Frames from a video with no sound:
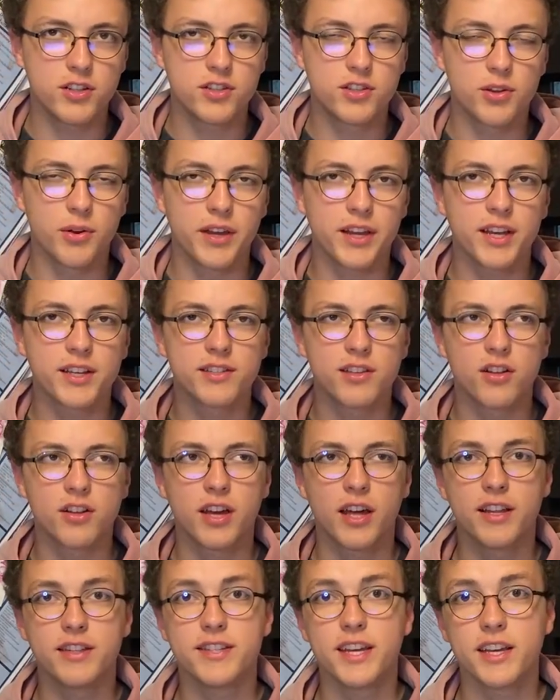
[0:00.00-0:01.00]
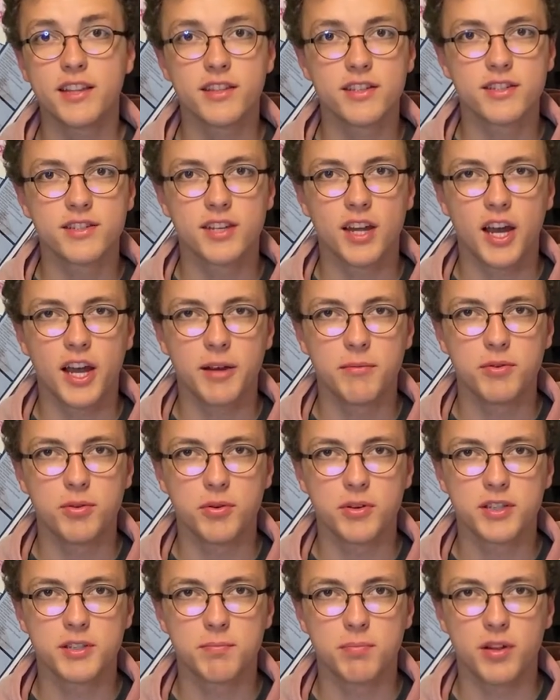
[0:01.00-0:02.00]
So I guess I'll kind of take this time to
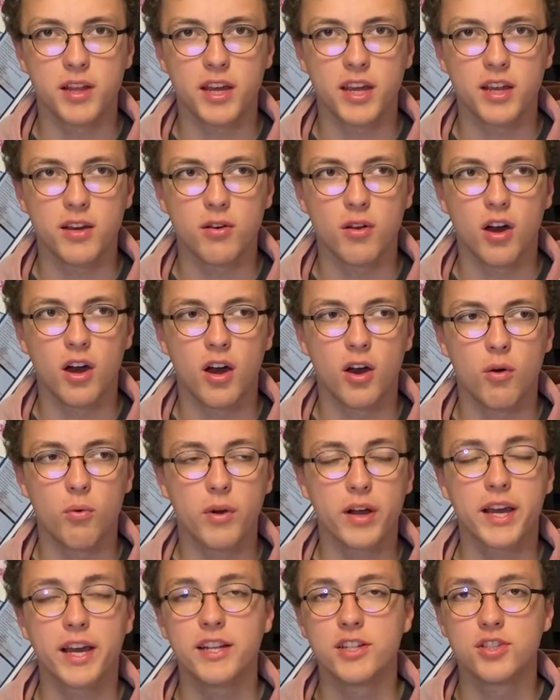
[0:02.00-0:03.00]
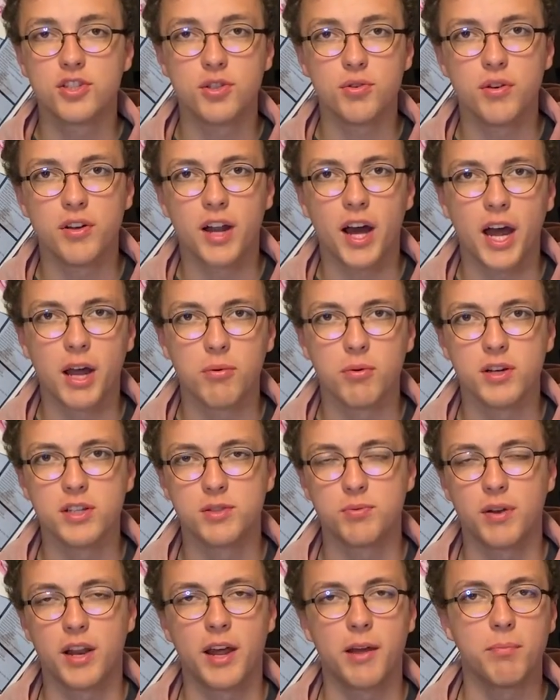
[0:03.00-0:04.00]
explain what kind of student I was
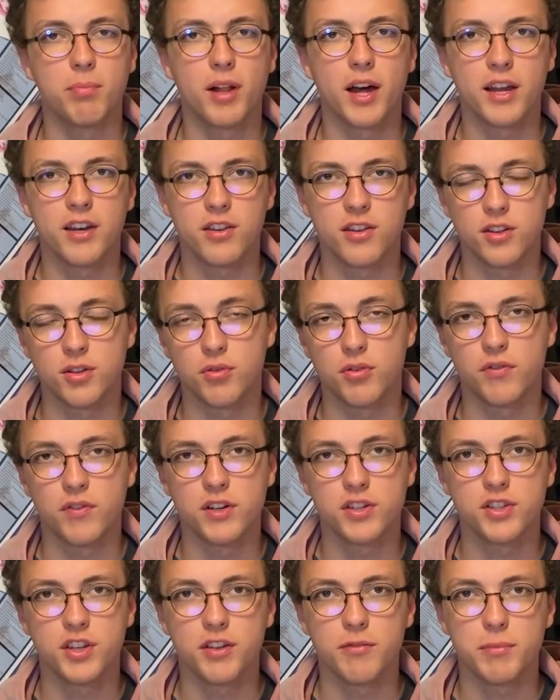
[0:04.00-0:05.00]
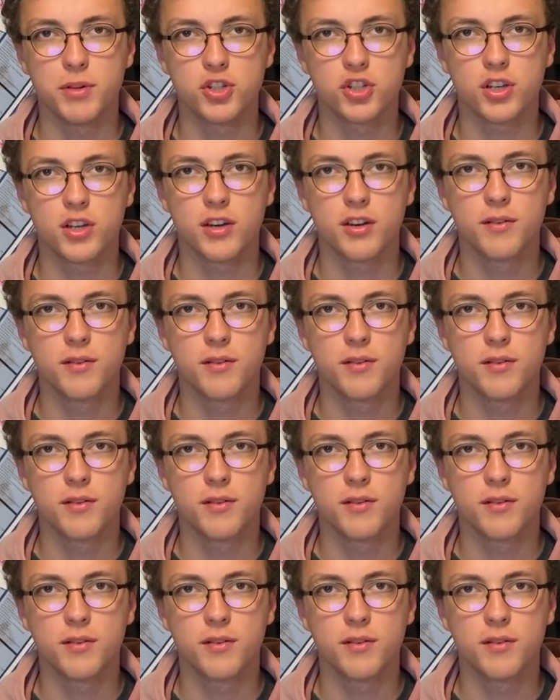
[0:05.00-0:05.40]
when I applied to the University of Michigan.